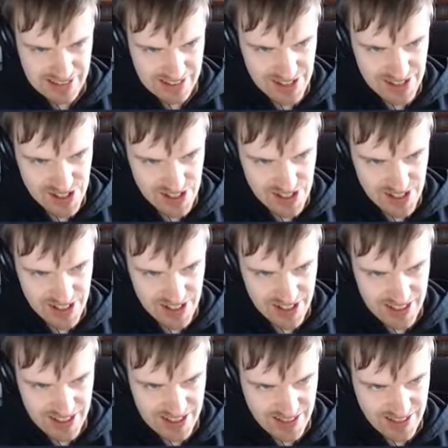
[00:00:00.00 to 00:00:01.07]
Let's,
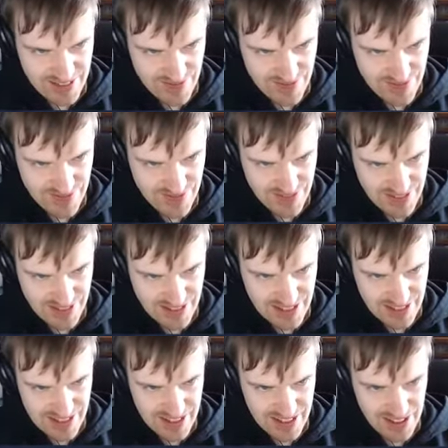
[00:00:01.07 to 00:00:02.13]
uh...
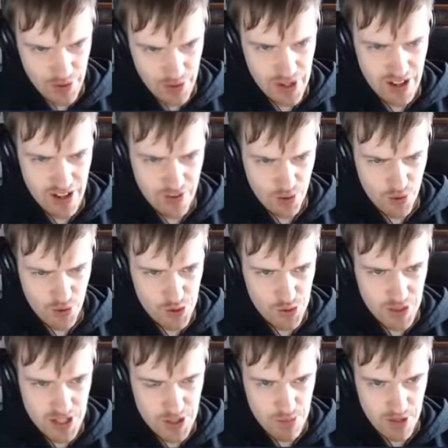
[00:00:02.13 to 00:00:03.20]
Oh yeah, of course, we
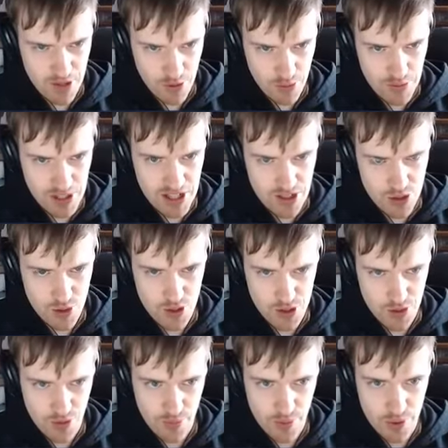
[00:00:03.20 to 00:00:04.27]
need to kill the pedestrians
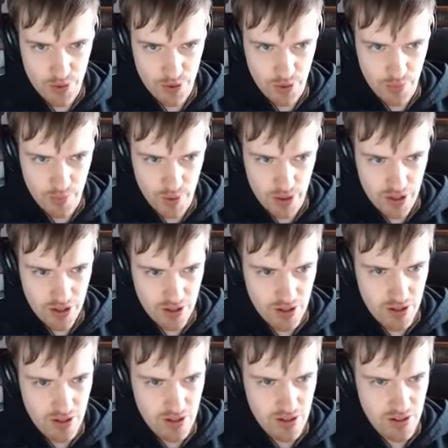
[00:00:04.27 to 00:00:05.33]
on
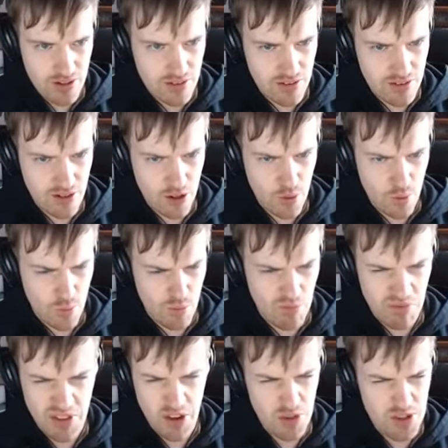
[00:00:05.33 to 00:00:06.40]
Oh,
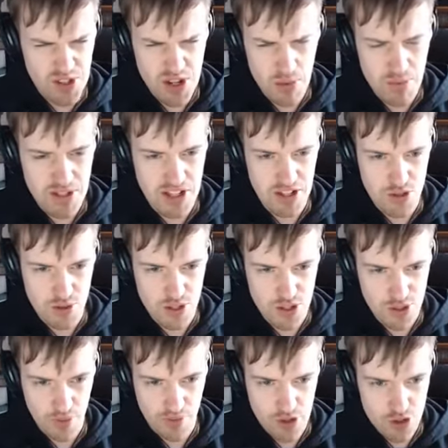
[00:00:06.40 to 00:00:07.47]
no, there's no pedestrians
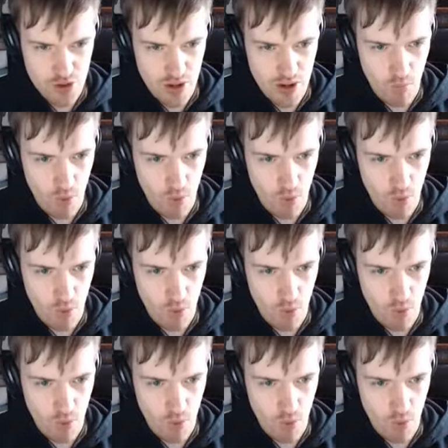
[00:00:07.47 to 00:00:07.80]
on this track.